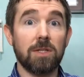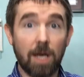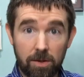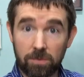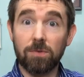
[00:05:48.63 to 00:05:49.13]

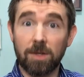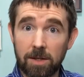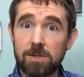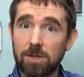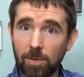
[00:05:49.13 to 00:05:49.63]
yes, it
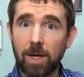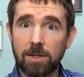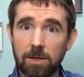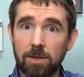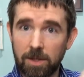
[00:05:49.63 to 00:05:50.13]
is a great
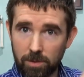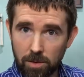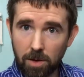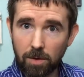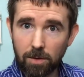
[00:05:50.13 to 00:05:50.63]
deal. Here you
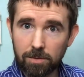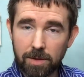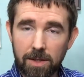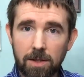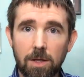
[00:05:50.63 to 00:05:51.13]
go,
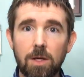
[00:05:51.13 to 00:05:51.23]
right?